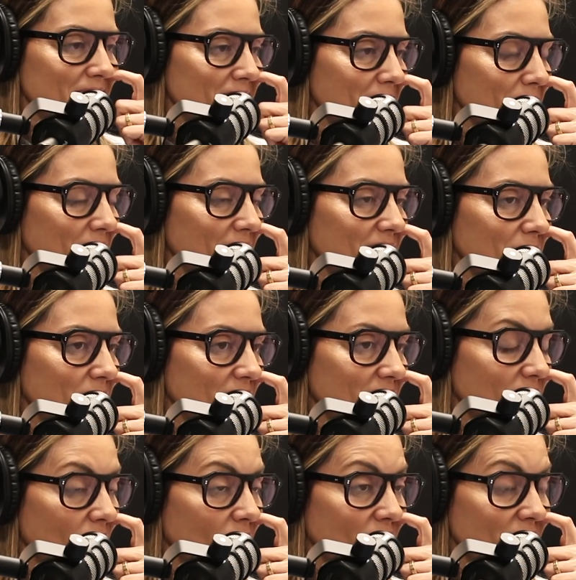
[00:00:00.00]
say the same thing to me.
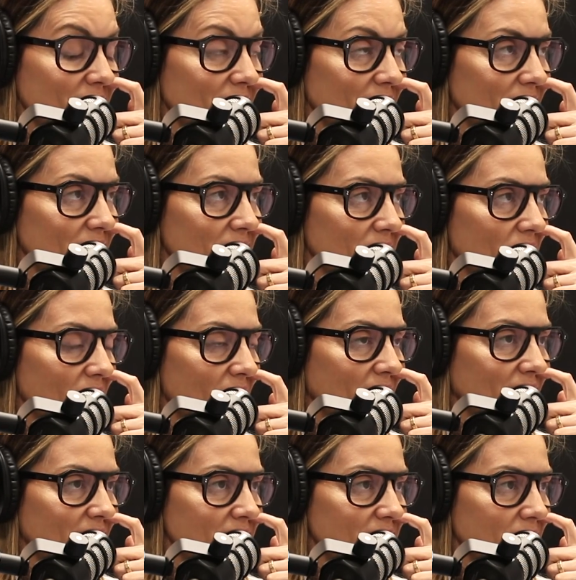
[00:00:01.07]
It's honestly, it's like I
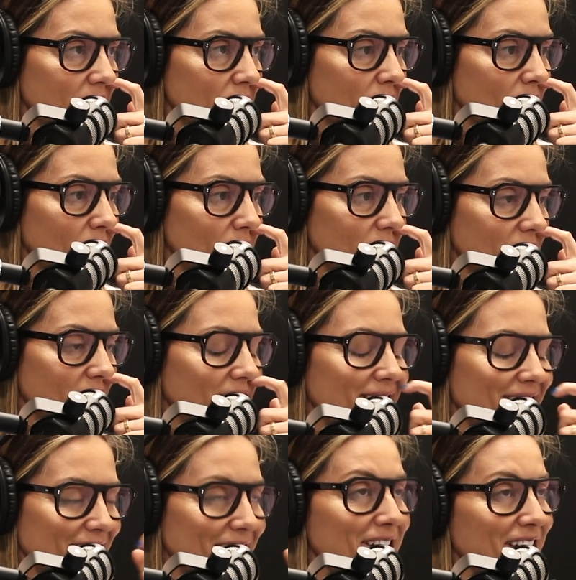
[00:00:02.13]
hardly see Rob.
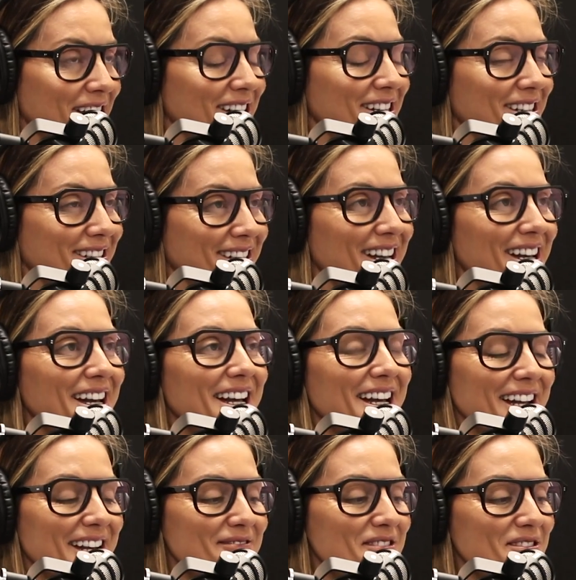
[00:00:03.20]

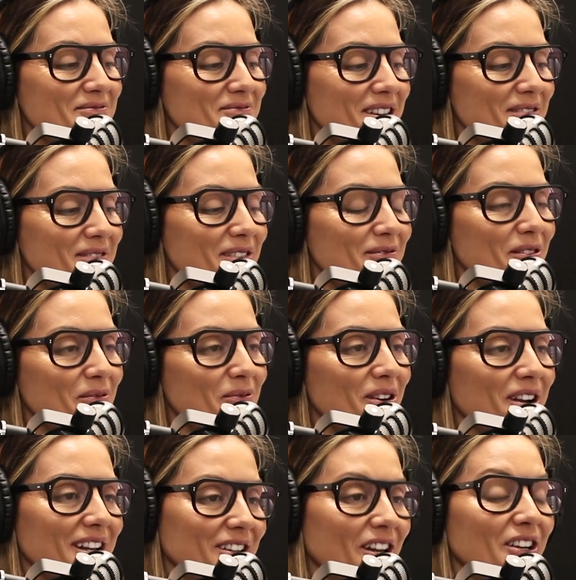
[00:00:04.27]
When we're at
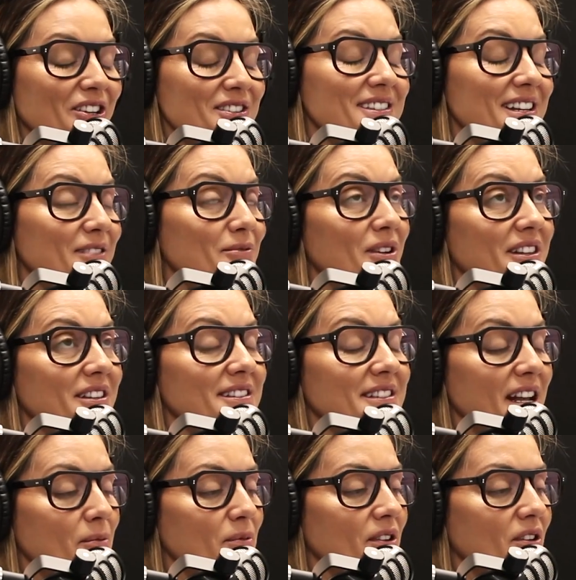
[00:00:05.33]
work, like you said, we're the
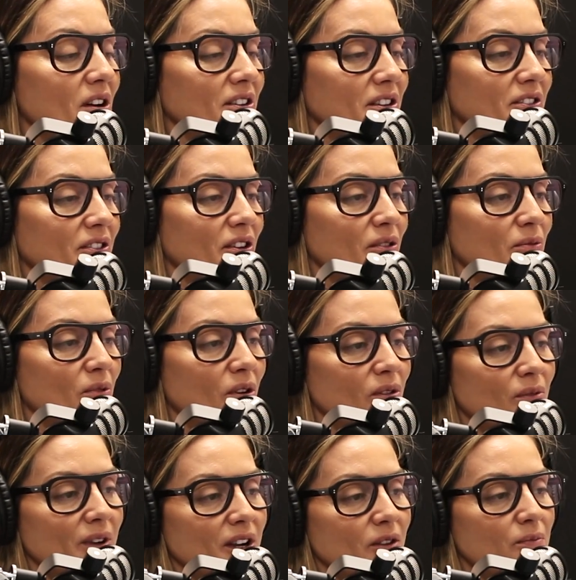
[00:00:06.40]
same. We kind of know
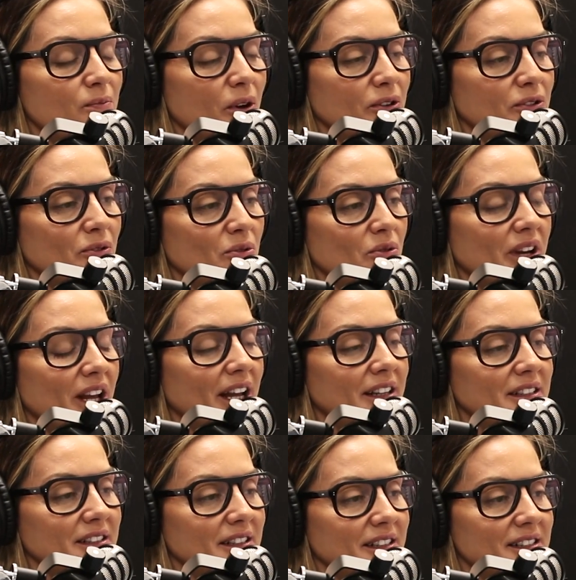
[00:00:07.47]
what we're both good
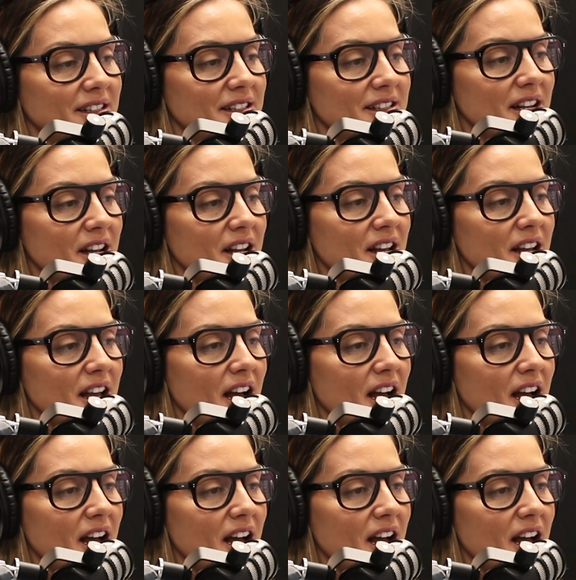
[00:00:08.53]
at, and